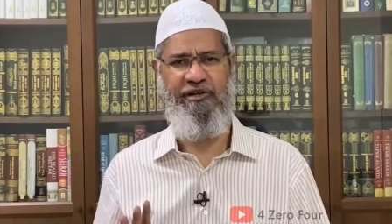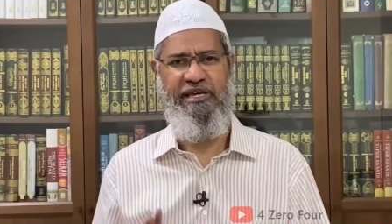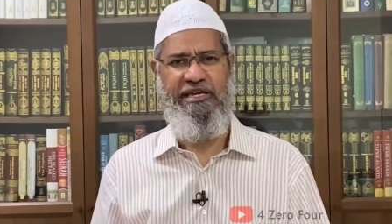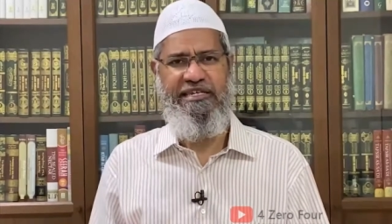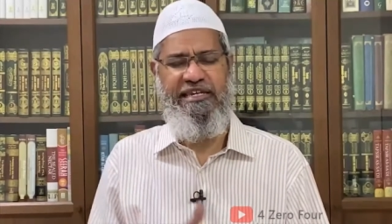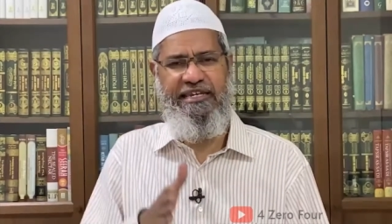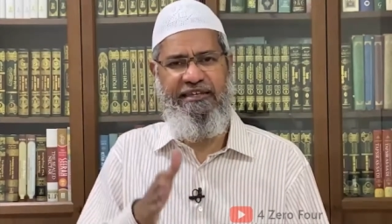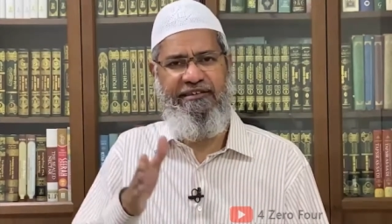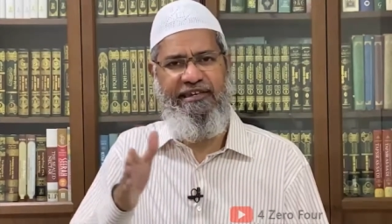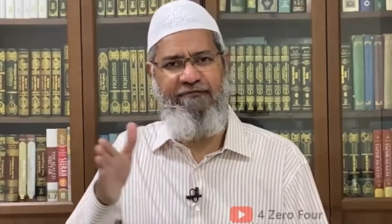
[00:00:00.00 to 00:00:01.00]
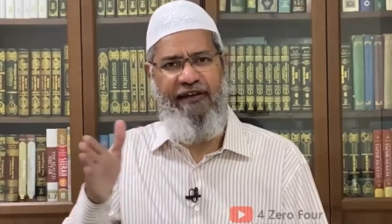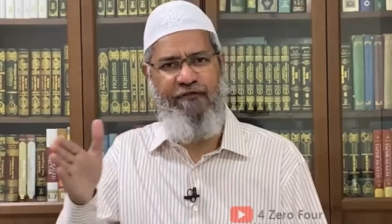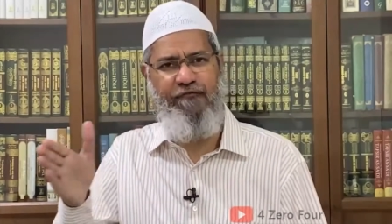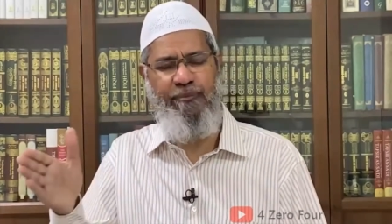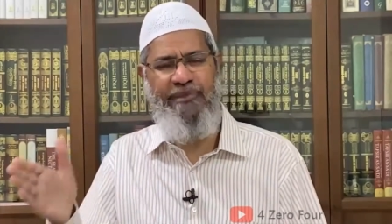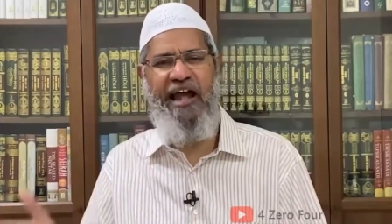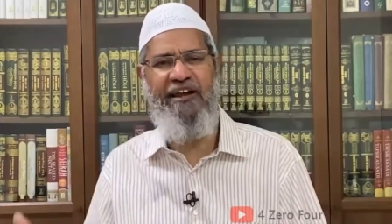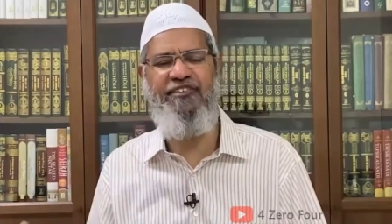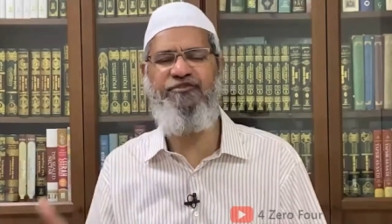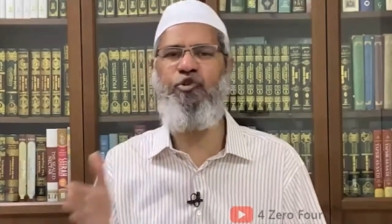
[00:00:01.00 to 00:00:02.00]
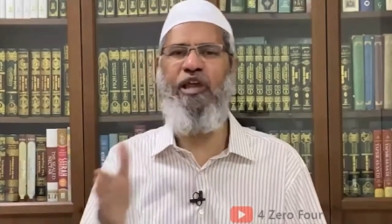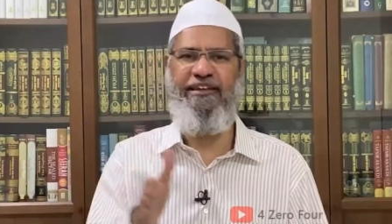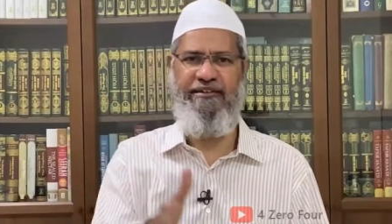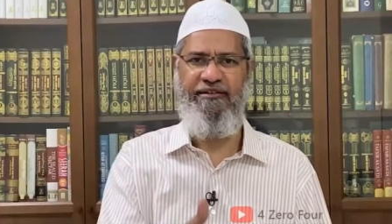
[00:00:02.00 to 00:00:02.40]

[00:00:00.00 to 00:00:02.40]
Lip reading: She went from darkness to light.